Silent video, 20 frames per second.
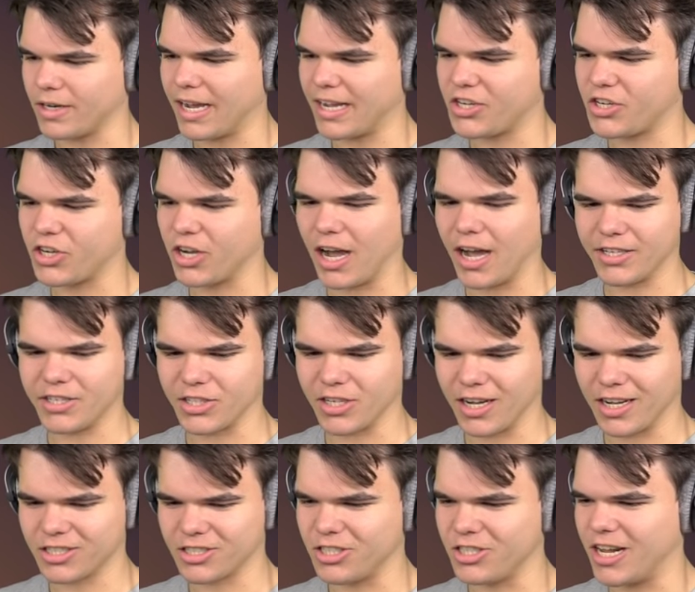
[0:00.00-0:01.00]
nice shot,
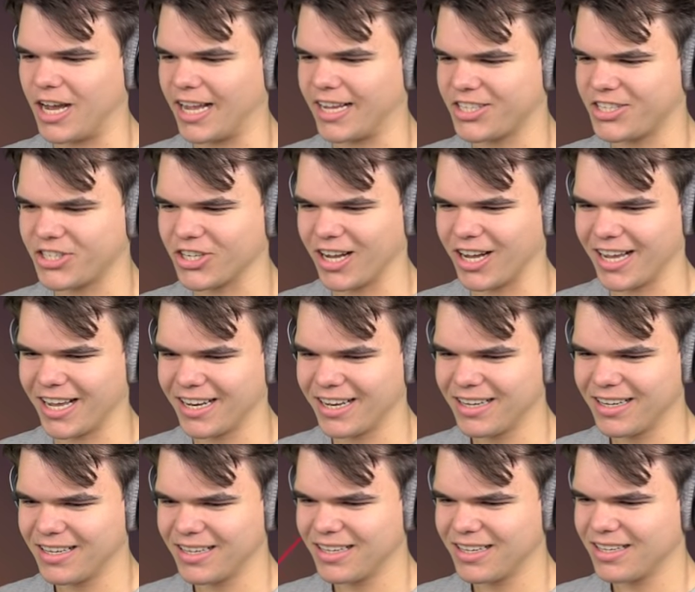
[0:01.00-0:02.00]
Josh. Nice shot.
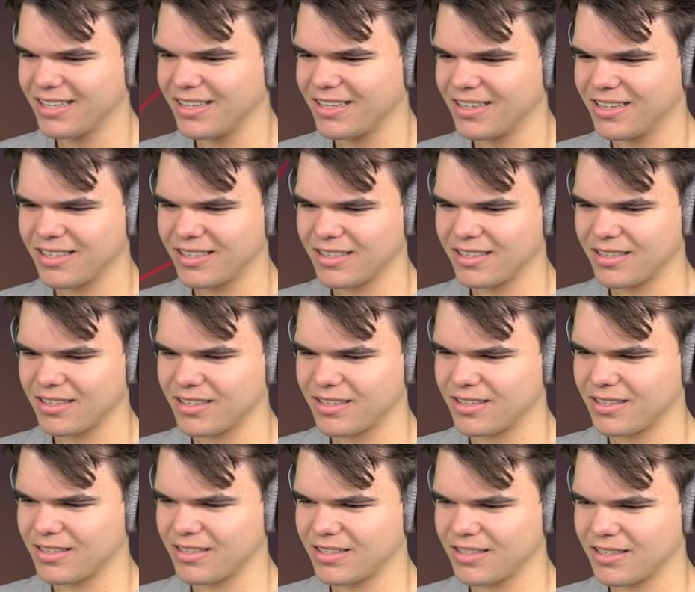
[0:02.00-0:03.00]
Back on that is
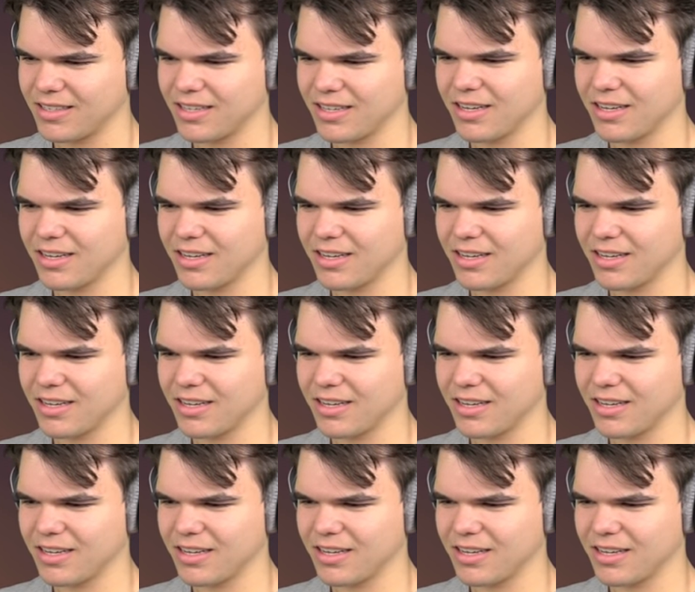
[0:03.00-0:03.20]
insane.